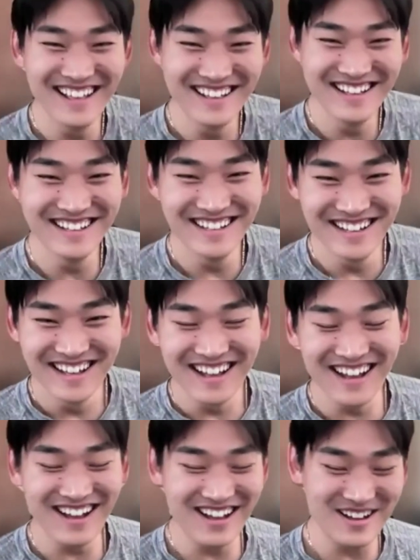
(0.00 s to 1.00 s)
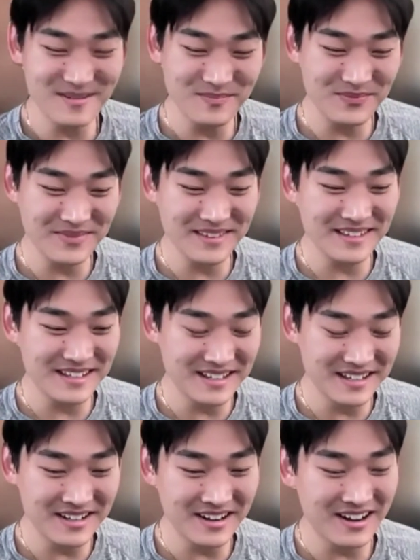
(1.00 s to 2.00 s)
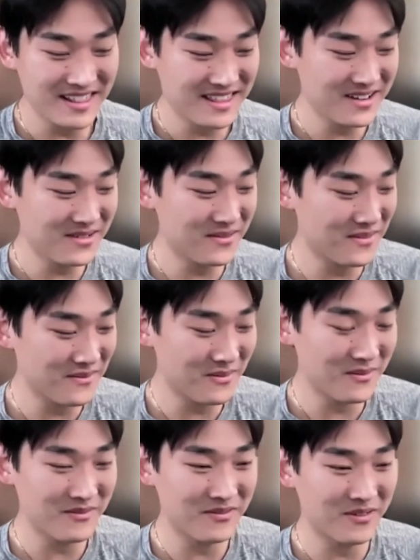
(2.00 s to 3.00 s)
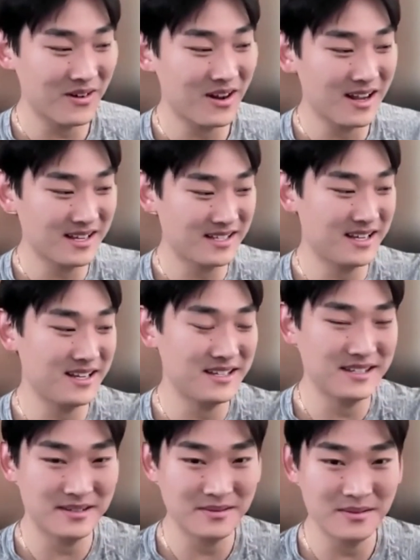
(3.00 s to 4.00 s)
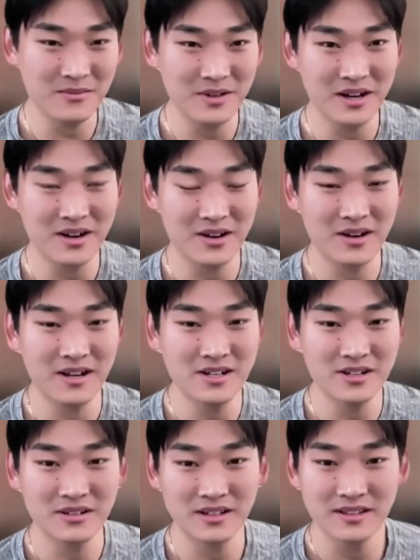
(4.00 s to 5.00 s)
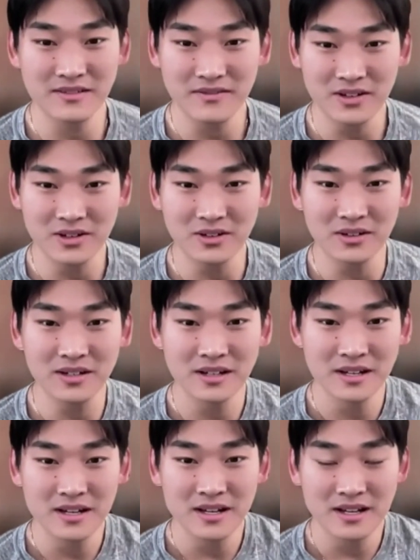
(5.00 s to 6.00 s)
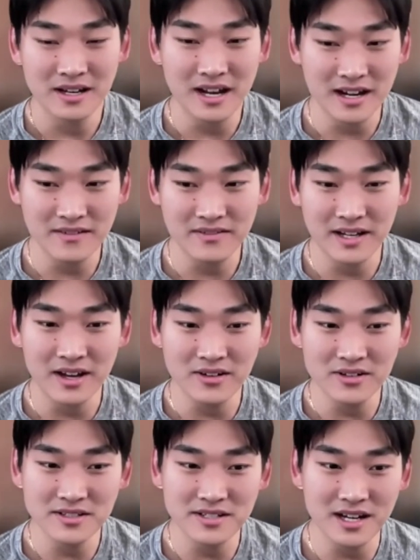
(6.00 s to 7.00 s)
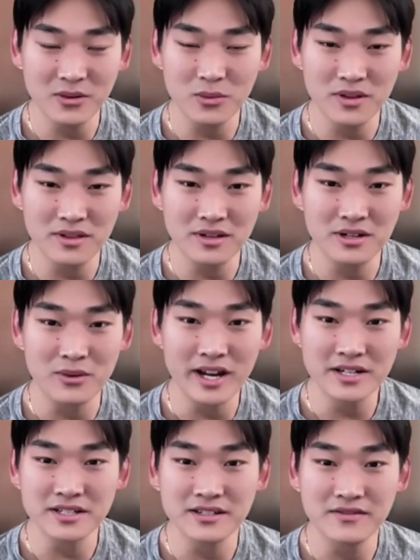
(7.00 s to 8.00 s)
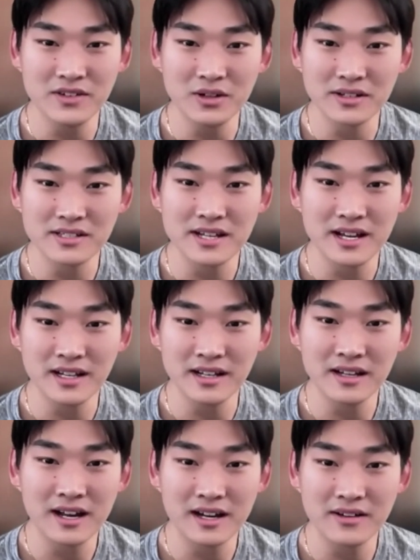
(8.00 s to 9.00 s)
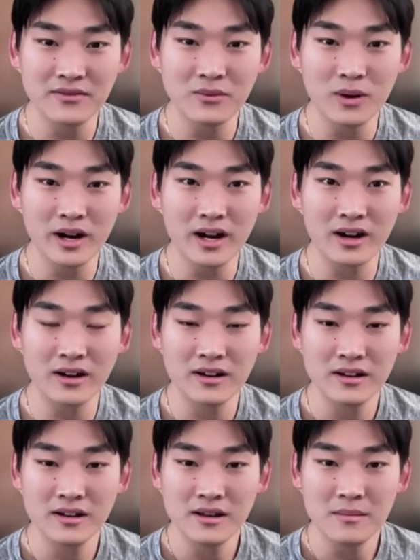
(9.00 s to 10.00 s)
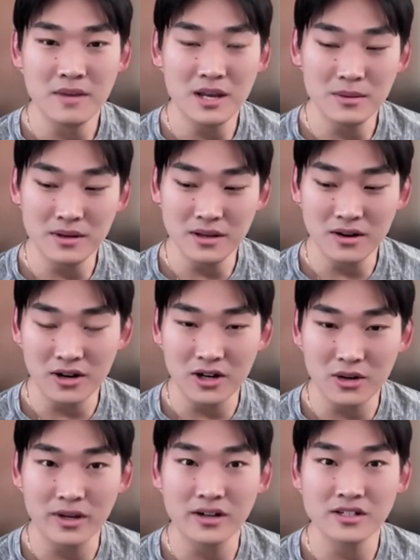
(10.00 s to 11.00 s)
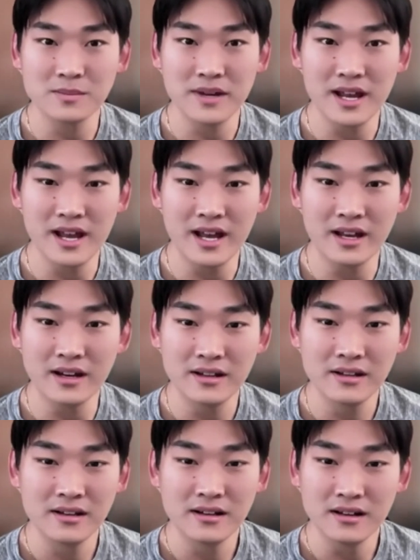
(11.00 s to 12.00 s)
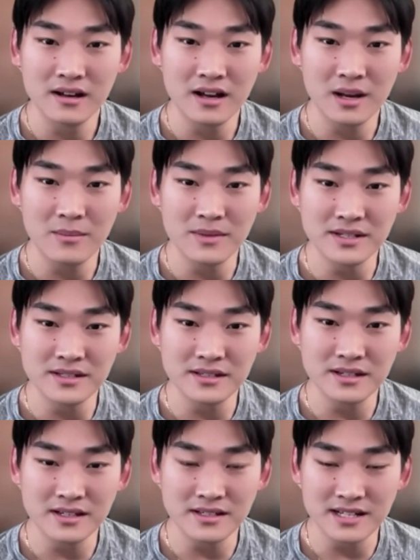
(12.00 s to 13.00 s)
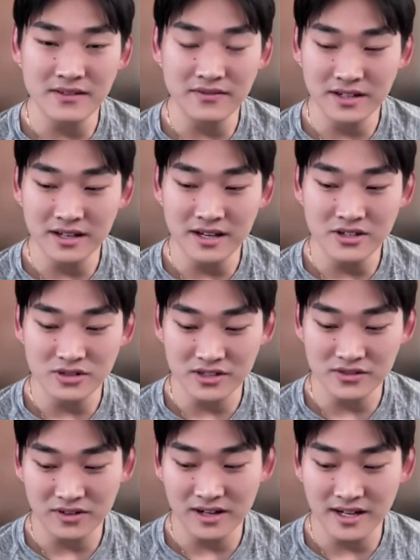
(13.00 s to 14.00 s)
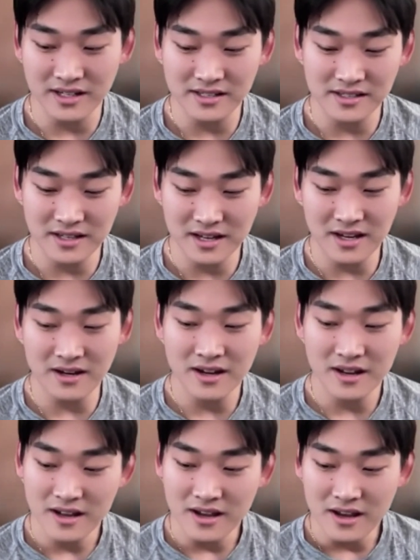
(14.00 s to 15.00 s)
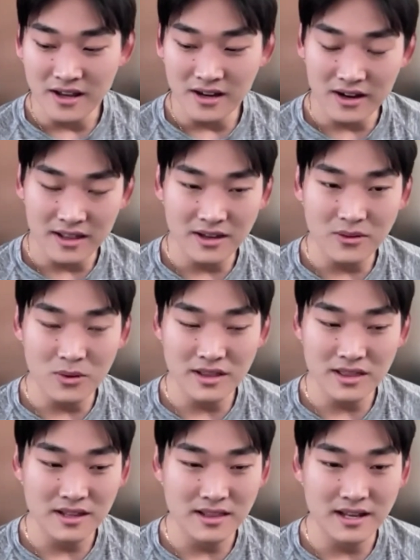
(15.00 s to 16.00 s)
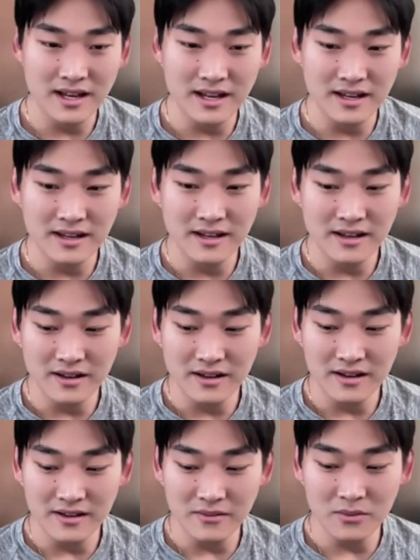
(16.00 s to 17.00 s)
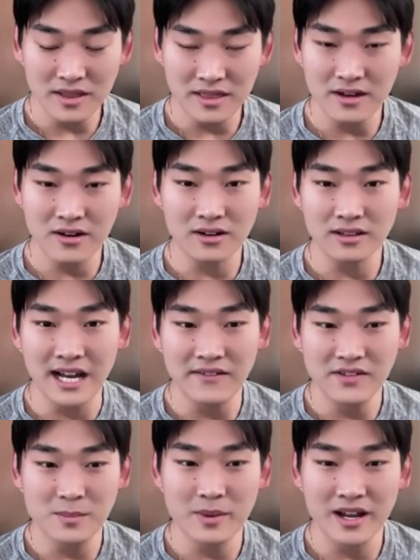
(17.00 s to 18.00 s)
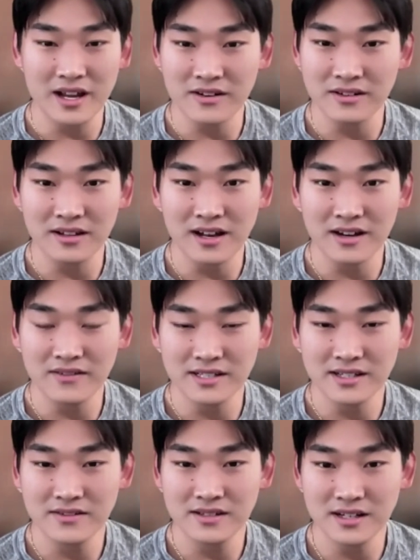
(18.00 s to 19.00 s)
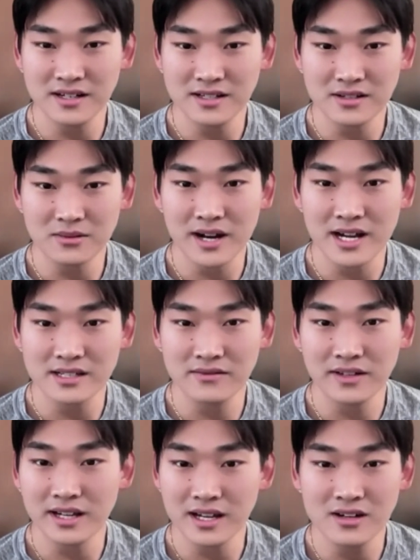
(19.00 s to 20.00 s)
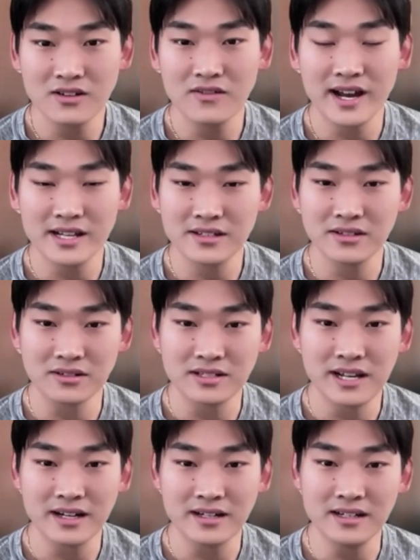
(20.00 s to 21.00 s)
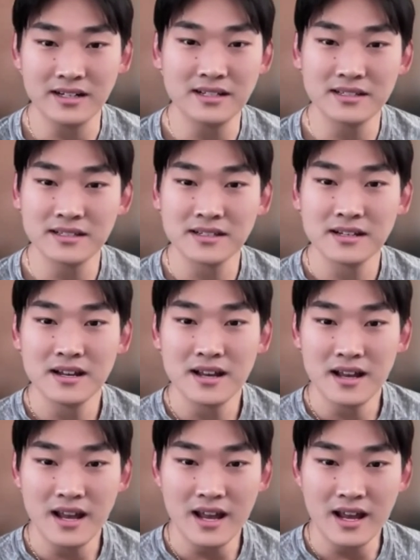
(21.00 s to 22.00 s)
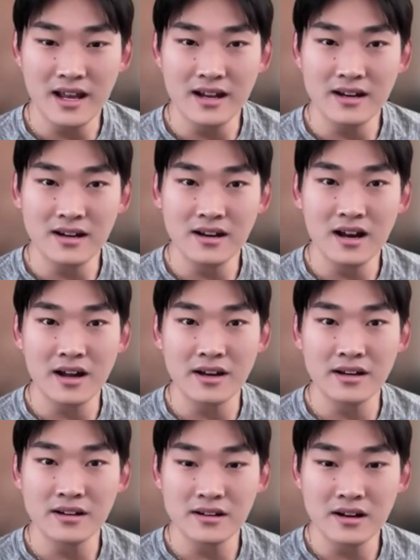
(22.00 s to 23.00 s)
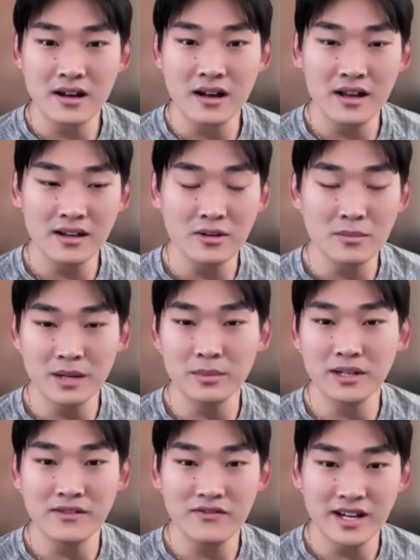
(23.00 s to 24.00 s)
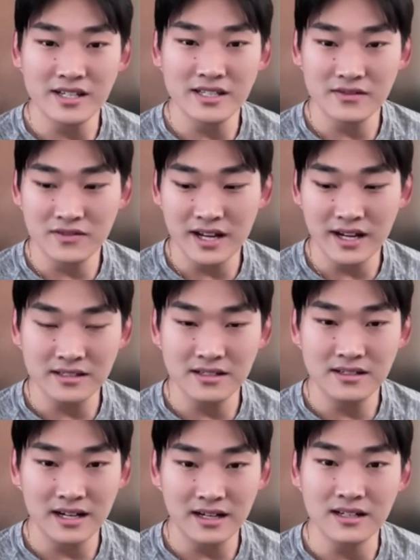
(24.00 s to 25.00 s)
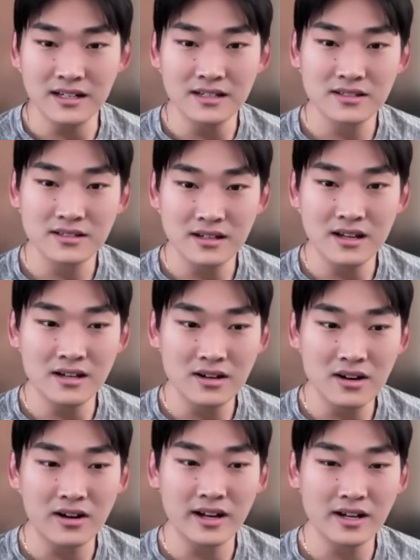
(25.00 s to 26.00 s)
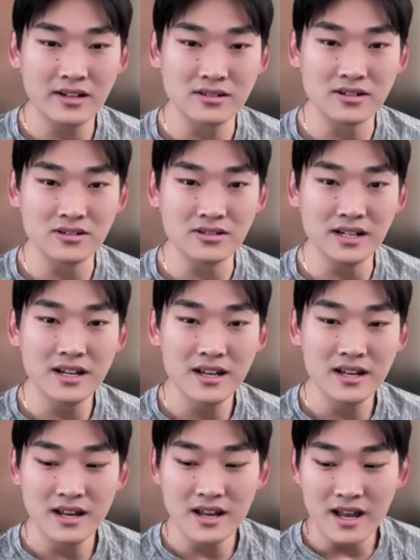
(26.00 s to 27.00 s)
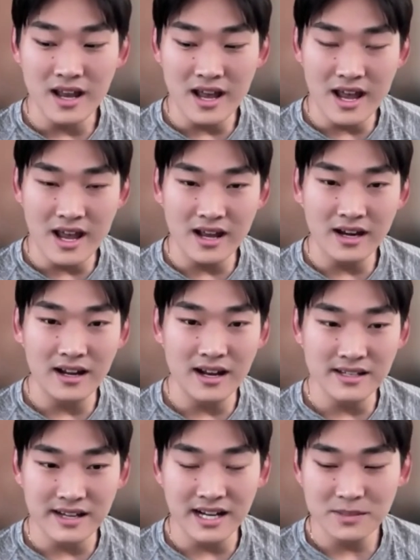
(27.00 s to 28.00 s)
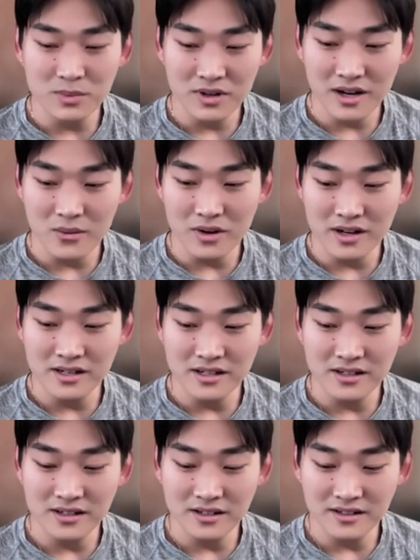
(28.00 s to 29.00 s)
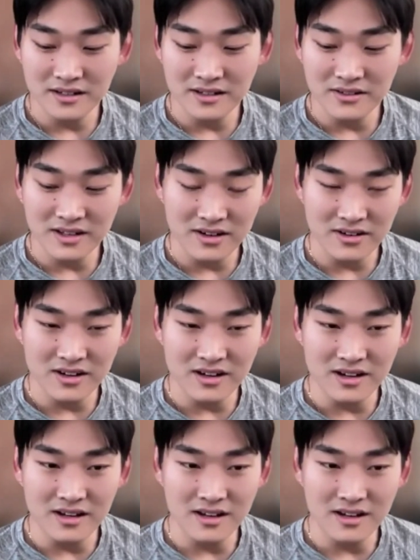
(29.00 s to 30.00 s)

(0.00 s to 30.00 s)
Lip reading: I think for us as we are entering the field, kind of like understanding where the direction the field is heading, kind of where maybe our careers may head, is definitely an interest for us. And I think one thing that within our lifespan, a lot of us have seen is the rise of like endovascular techniques and minimally invasive techniques in cardiac surgery. And as an expert, I wanted to hear